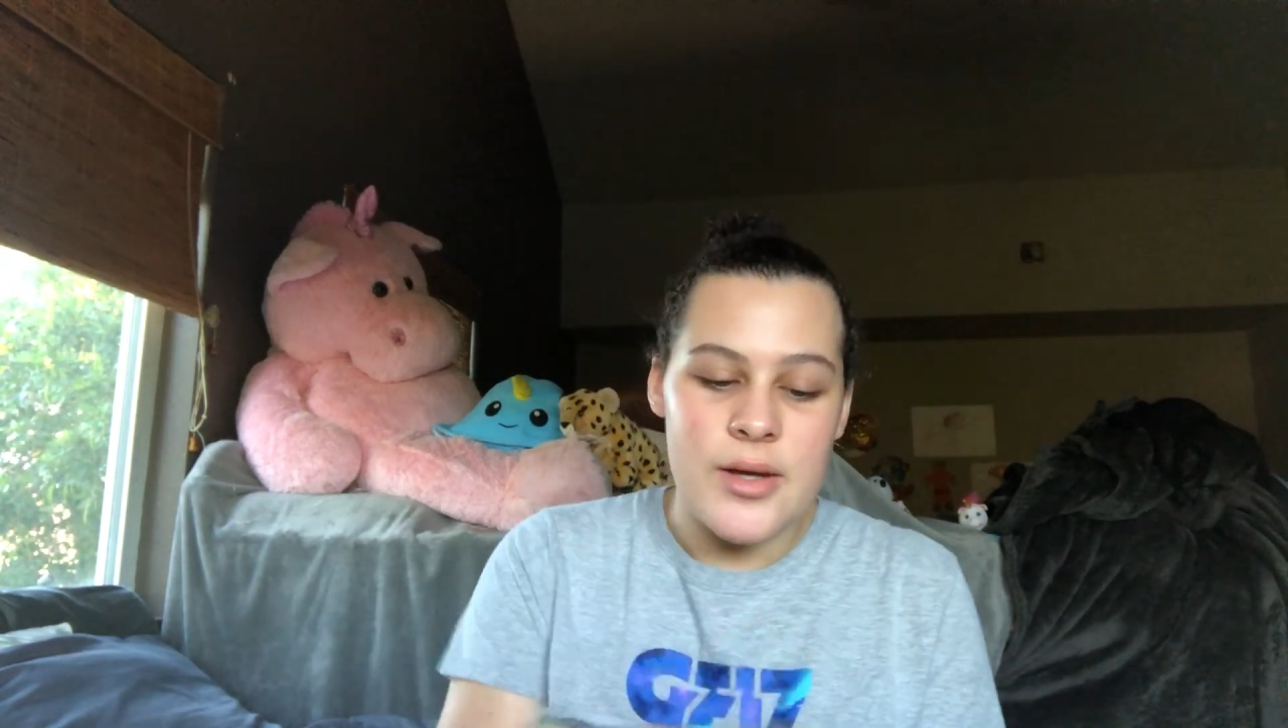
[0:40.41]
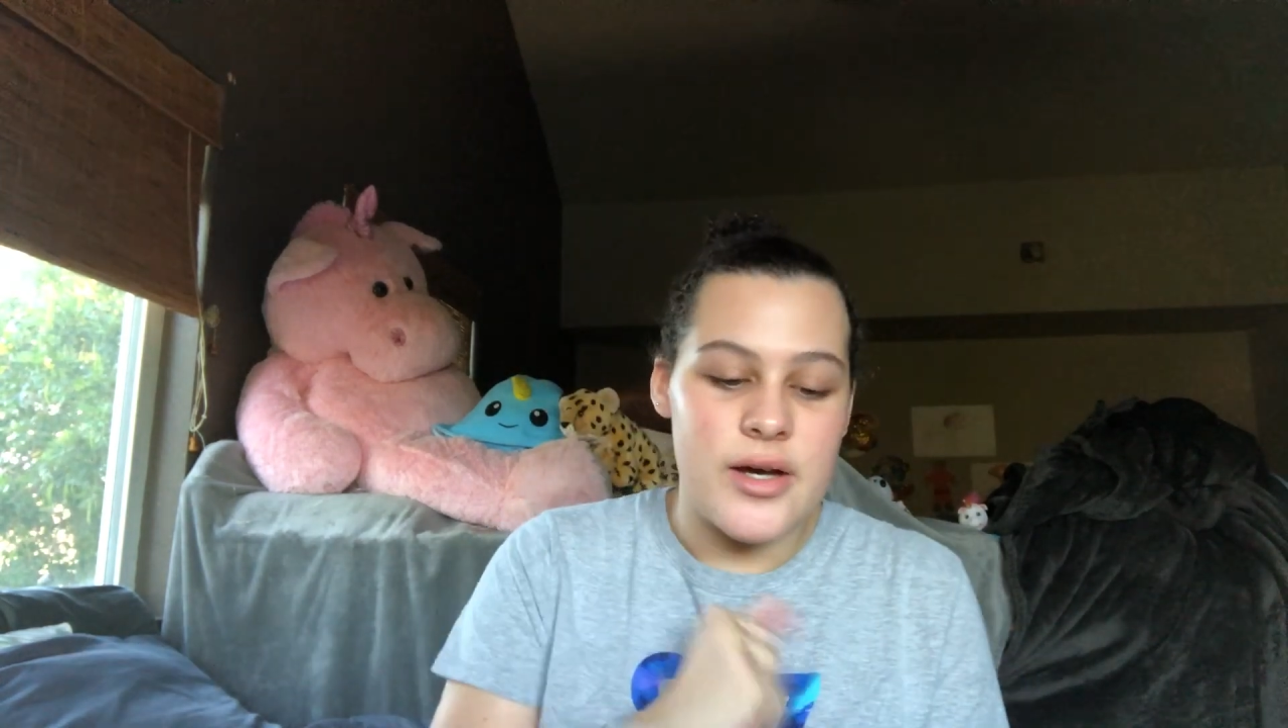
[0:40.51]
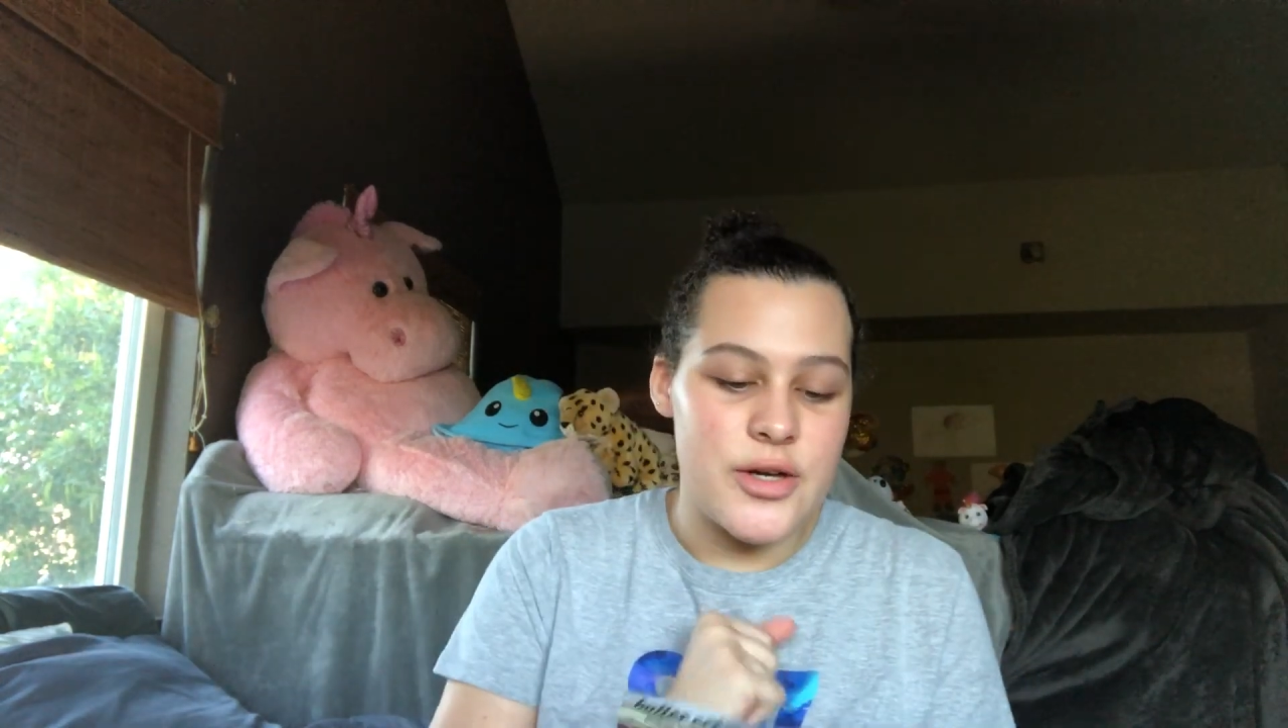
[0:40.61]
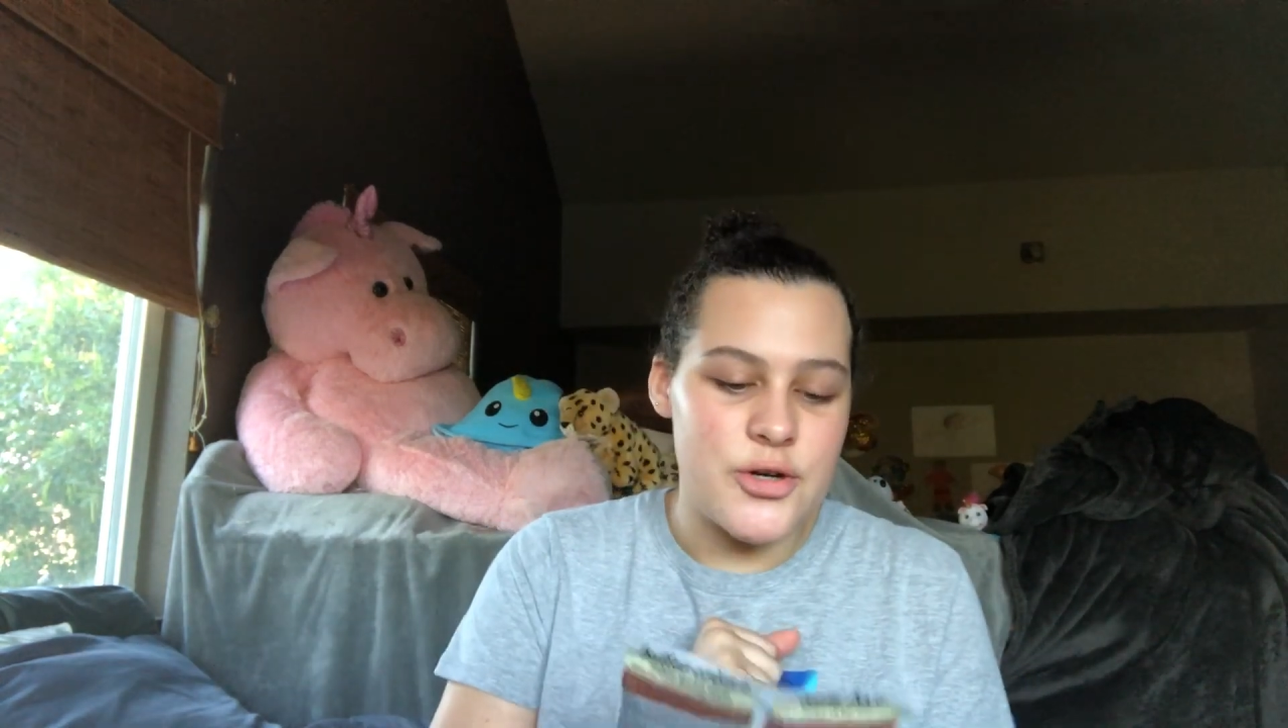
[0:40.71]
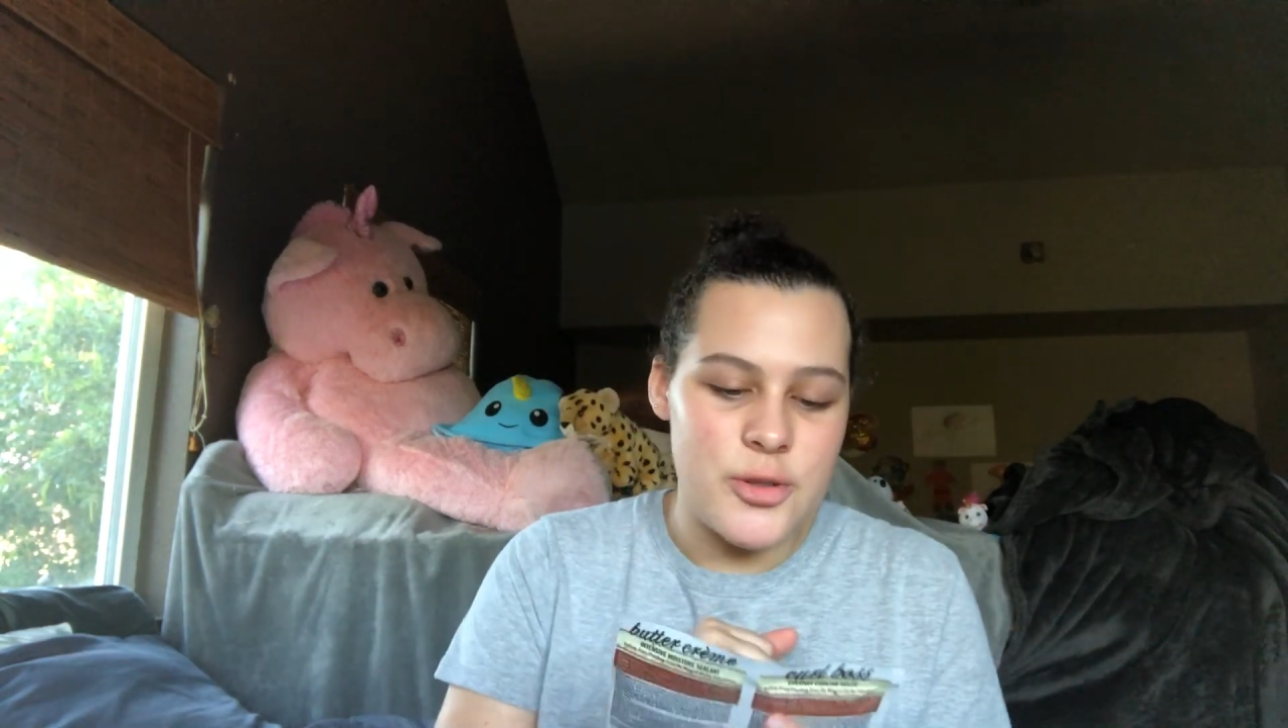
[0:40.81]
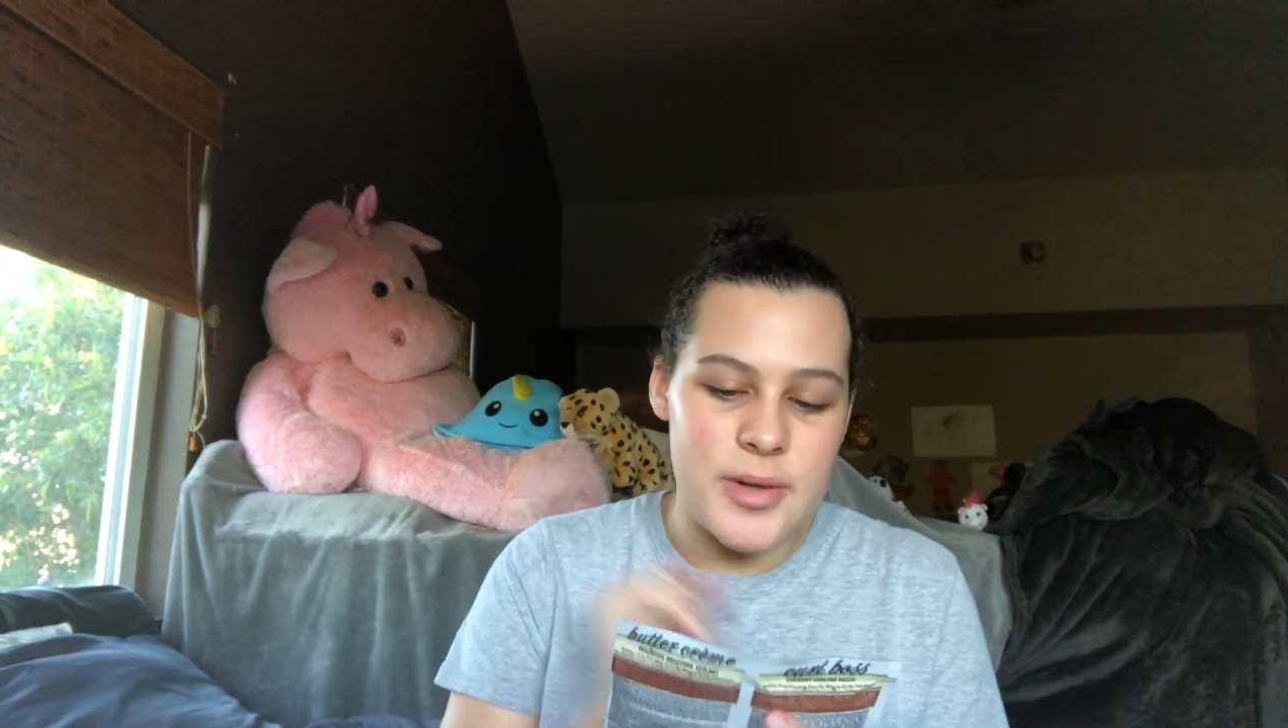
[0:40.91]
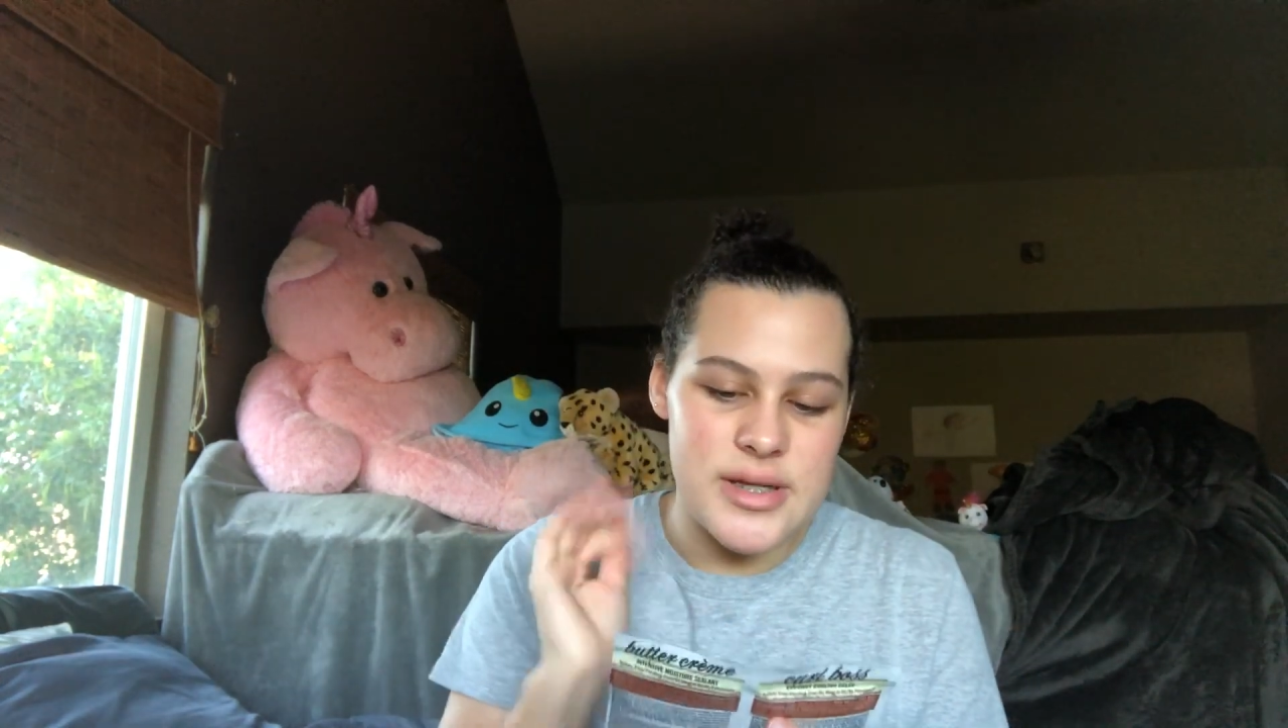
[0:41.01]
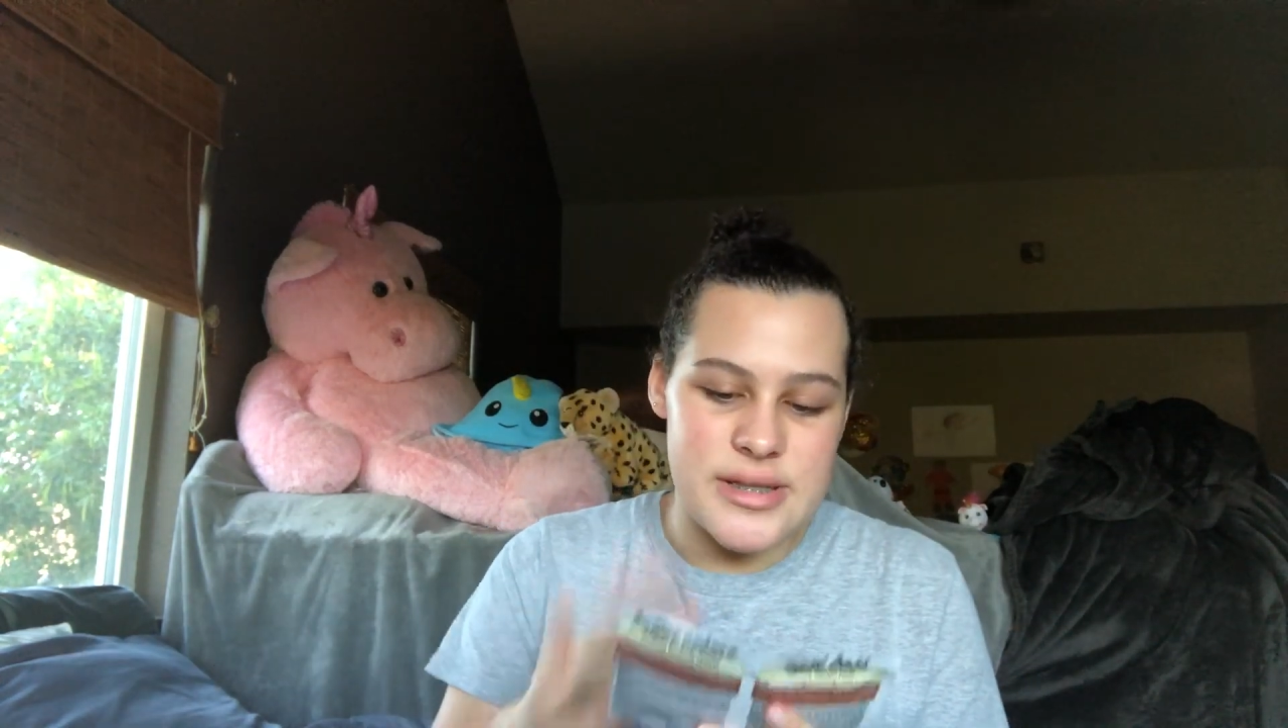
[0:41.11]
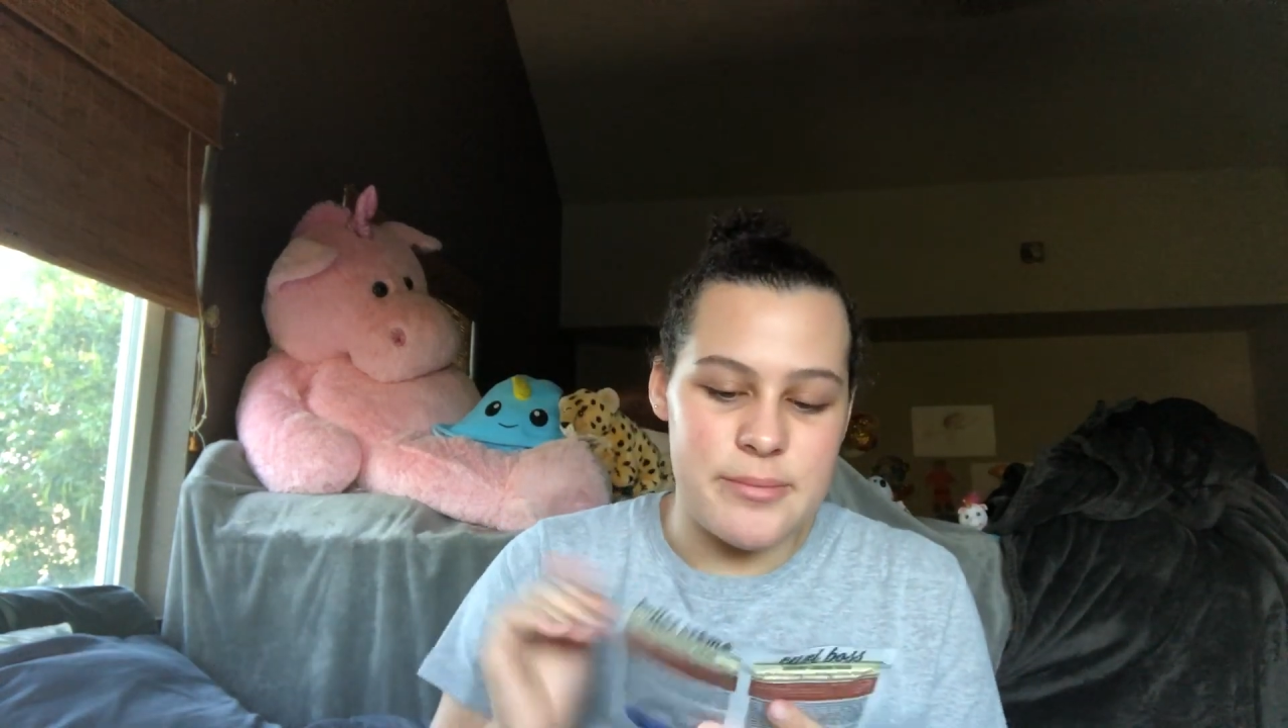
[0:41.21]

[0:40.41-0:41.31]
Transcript: Got Curl Boss